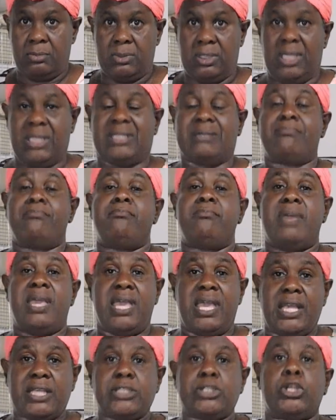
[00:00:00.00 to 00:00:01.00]
It
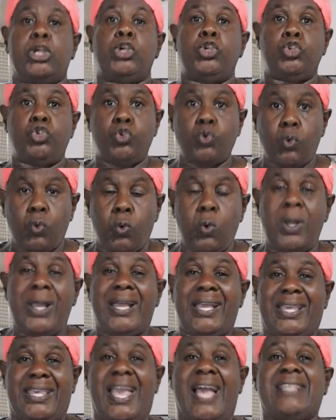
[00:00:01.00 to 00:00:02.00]
makes you
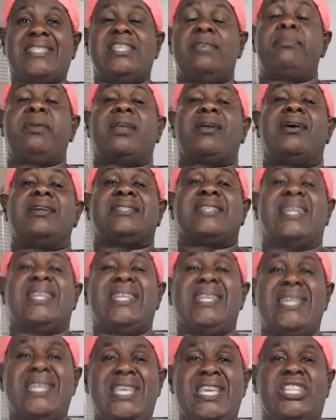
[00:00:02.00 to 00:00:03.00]
gassy because of
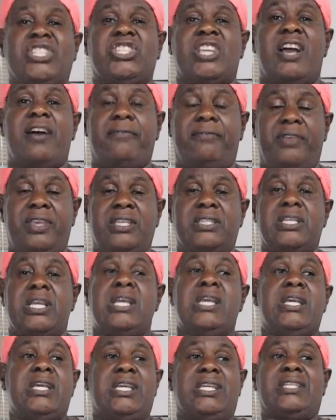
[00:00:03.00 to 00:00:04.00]
the nature of it.
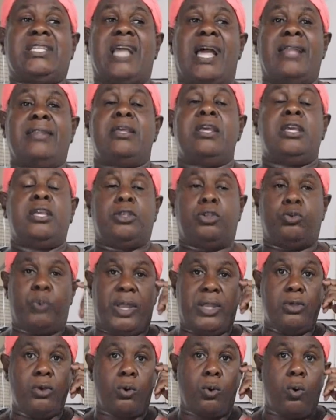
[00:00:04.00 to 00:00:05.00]
it and
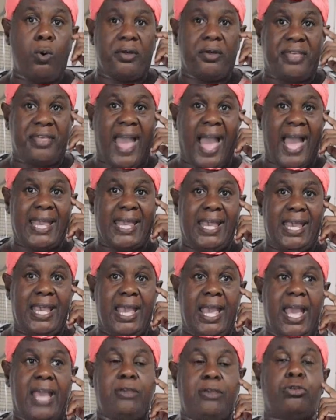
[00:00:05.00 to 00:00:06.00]
when you cook the
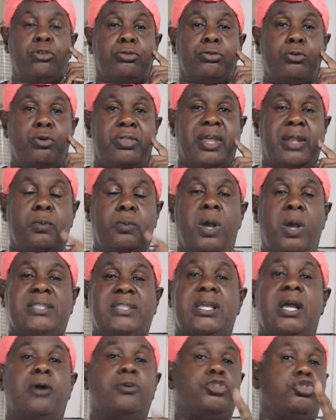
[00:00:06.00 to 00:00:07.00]
Ackee and you throw that
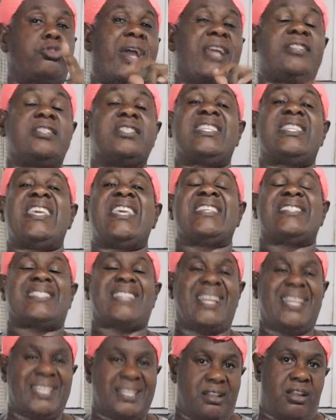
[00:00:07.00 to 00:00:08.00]
water out, try to taste
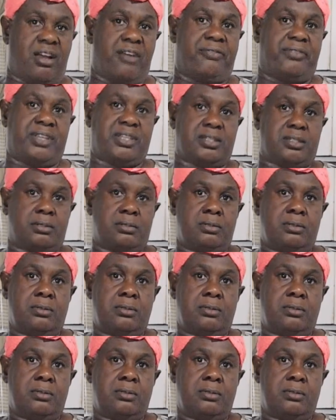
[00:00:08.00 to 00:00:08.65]
a little of it